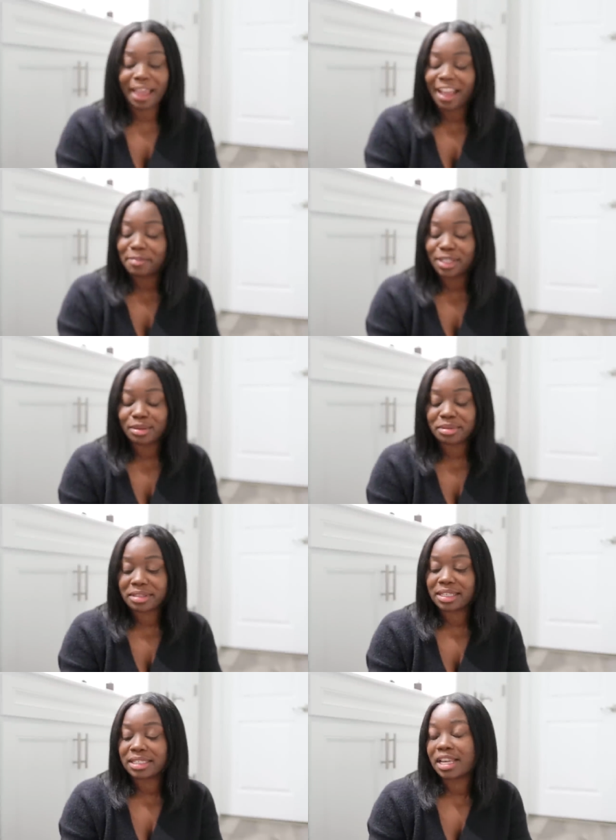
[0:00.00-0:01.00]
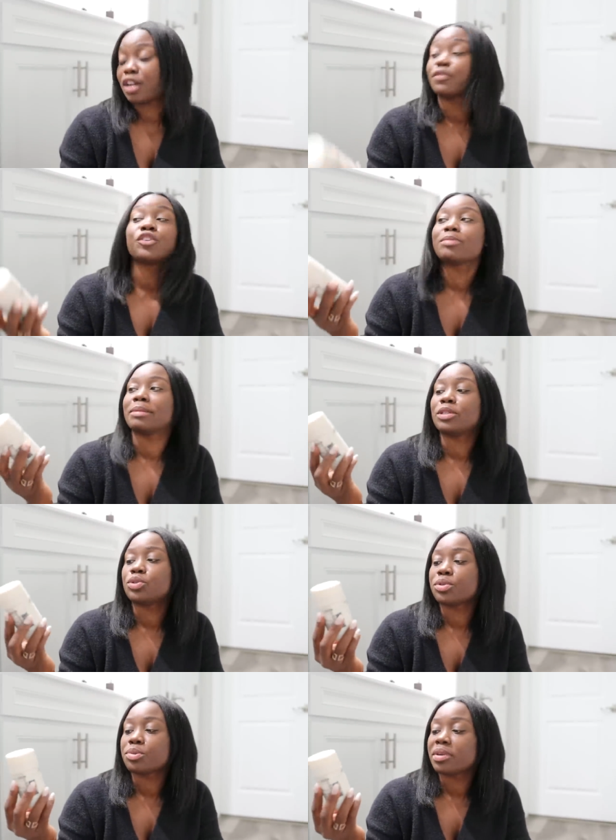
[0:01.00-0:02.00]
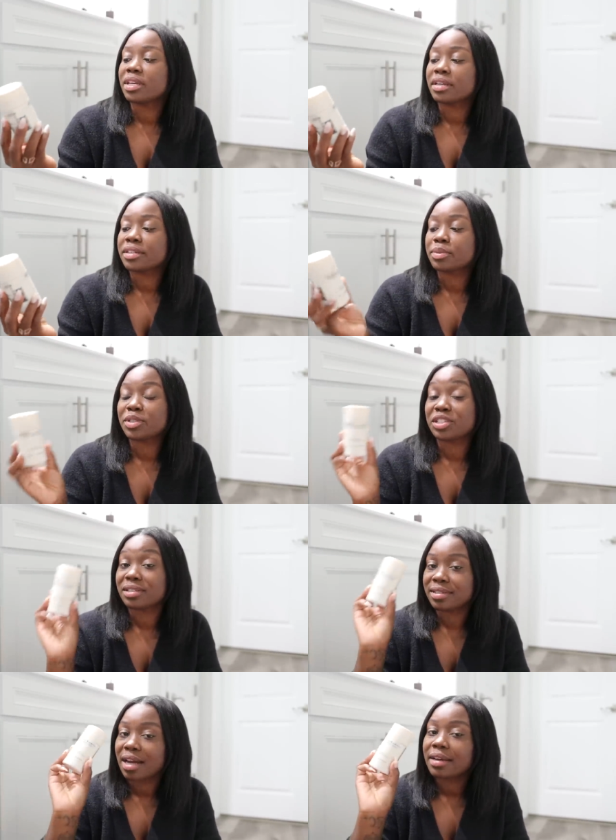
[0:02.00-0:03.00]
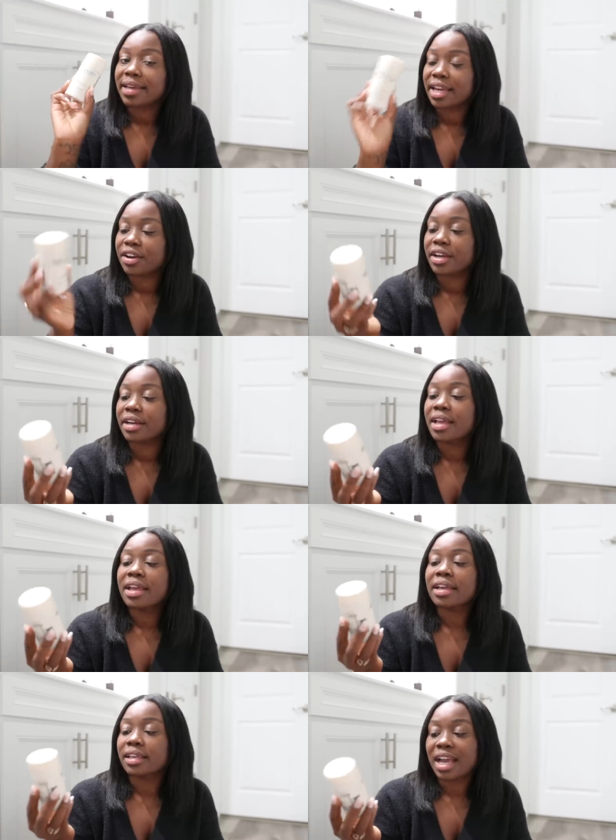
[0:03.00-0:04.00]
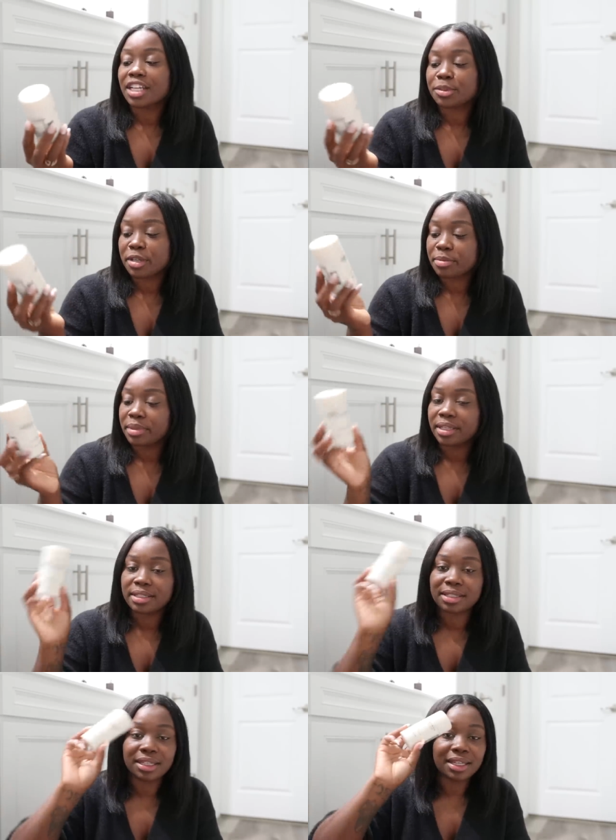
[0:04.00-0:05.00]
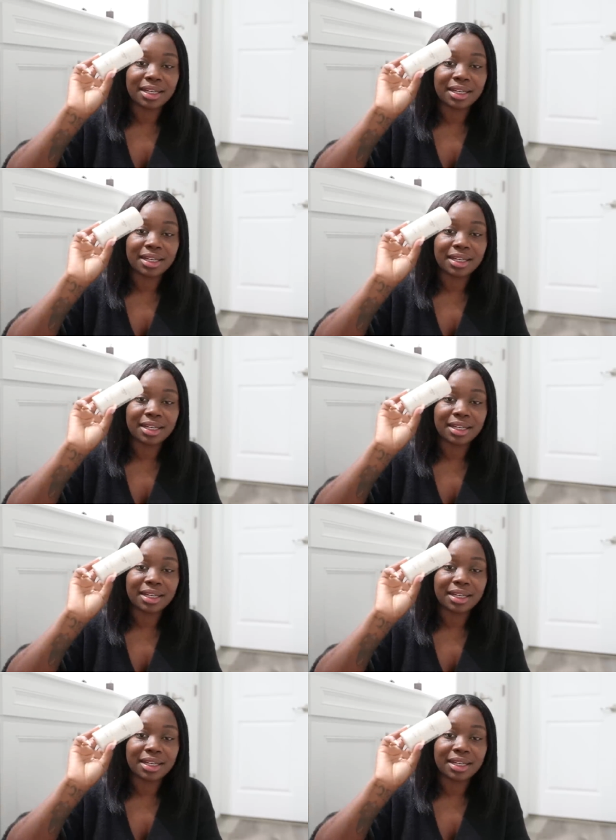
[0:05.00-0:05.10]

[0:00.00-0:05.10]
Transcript: I have been using this now for maybe two or three years, which is the Donna Karan Cashmere Mist.